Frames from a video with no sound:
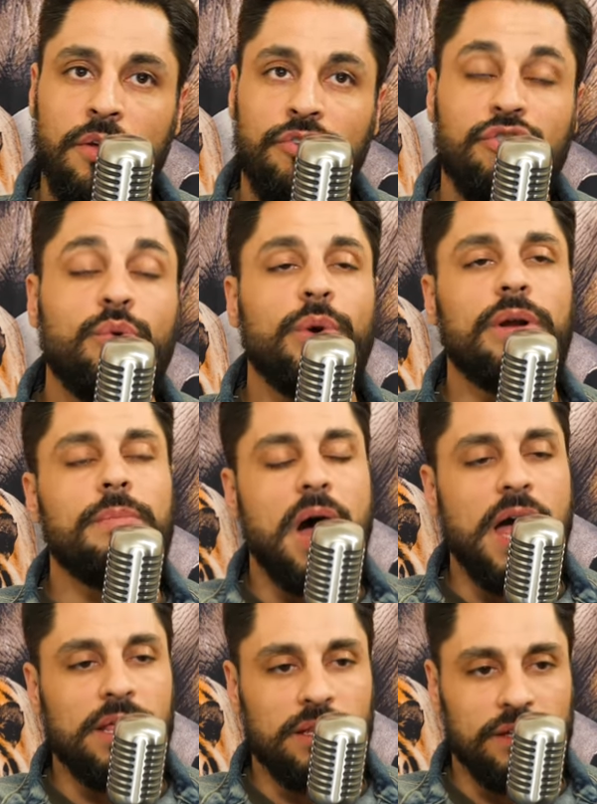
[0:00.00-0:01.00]
square
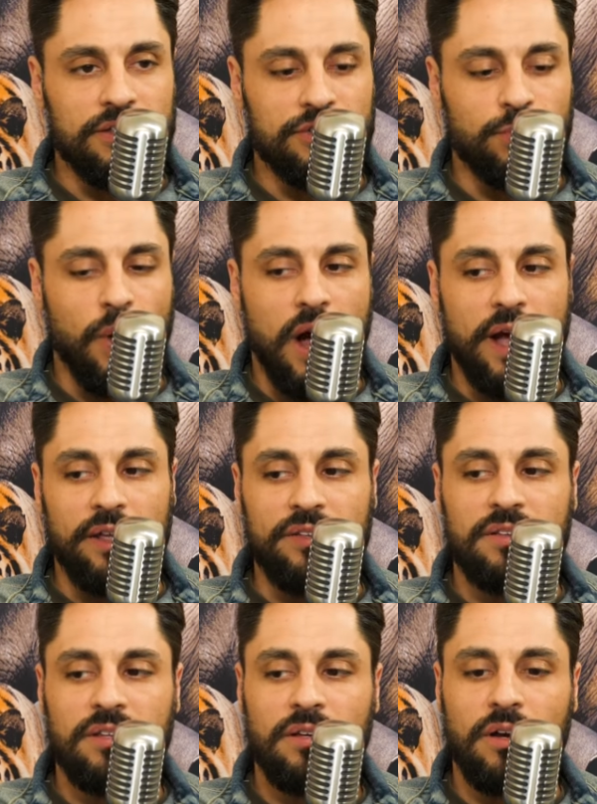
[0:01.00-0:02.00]
mileage
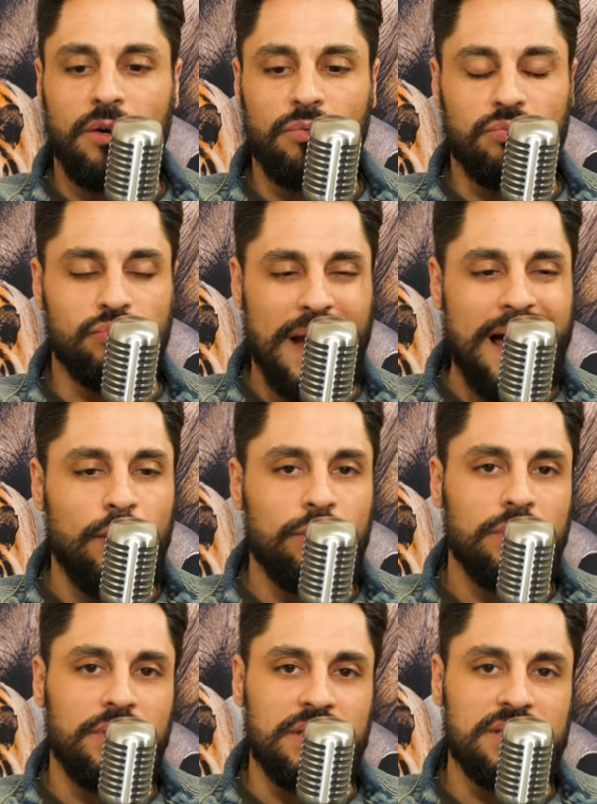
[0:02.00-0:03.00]
wise,
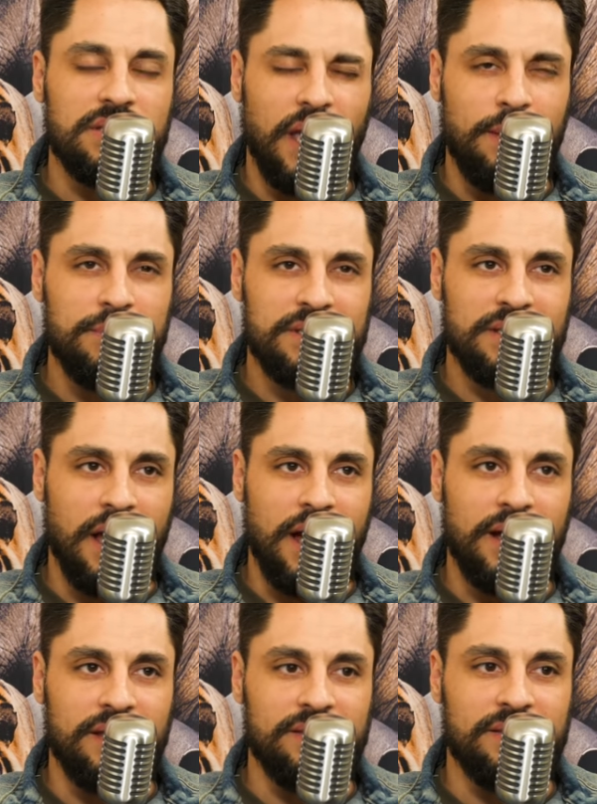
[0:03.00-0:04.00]
around the same
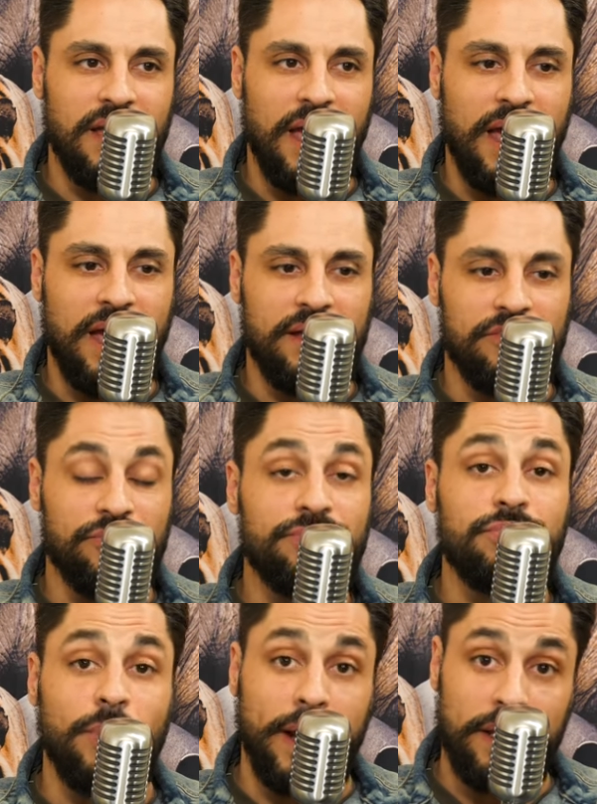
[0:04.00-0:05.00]
size as
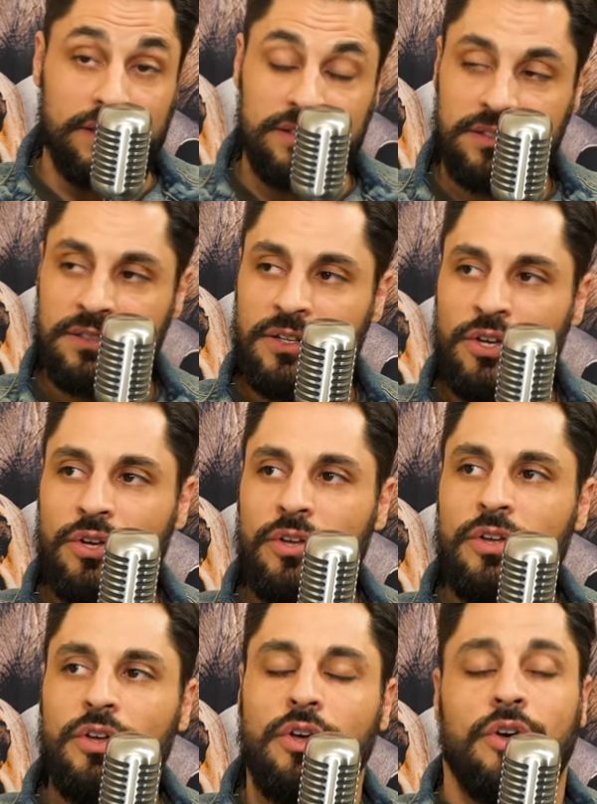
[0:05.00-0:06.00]
France.
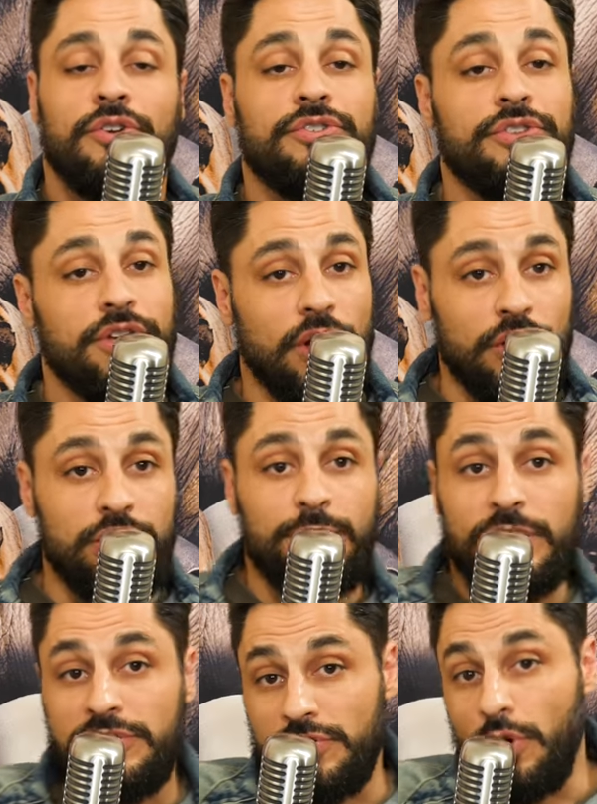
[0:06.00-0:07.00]
So the
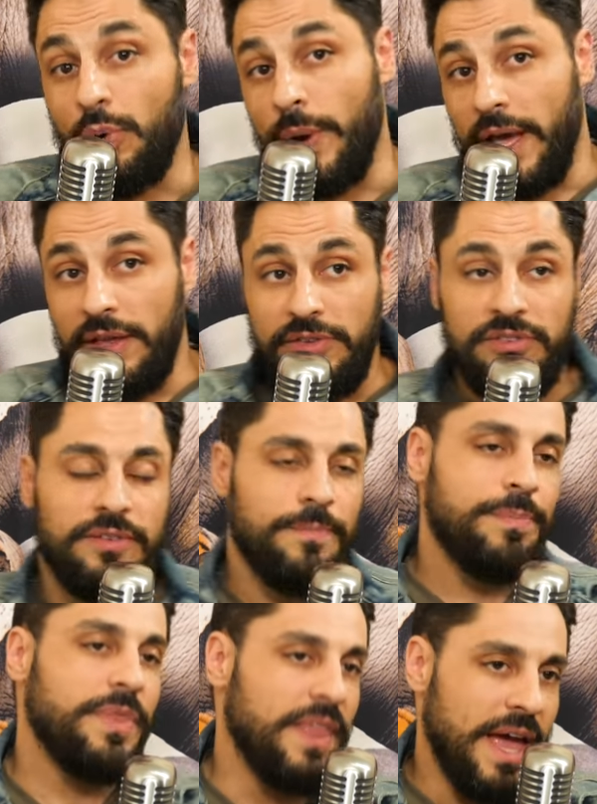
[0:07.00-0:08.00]
argument is always
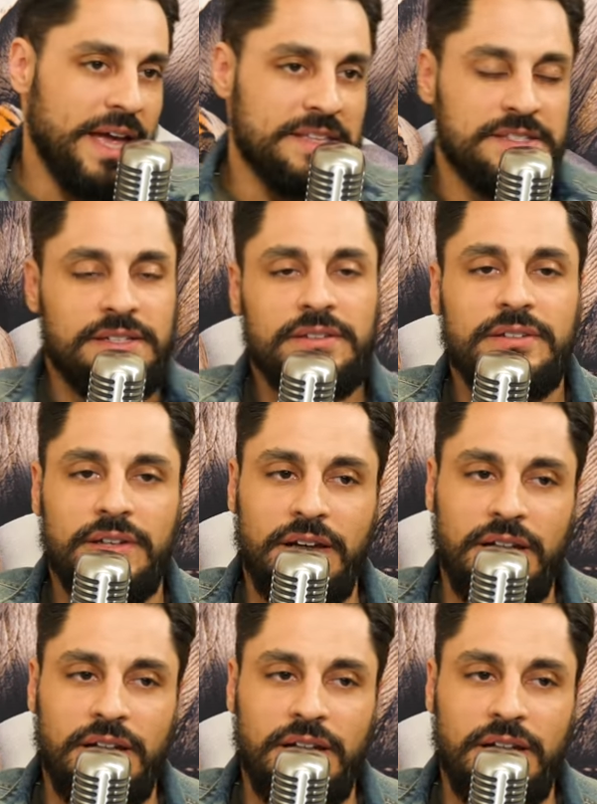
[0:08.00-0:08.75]
that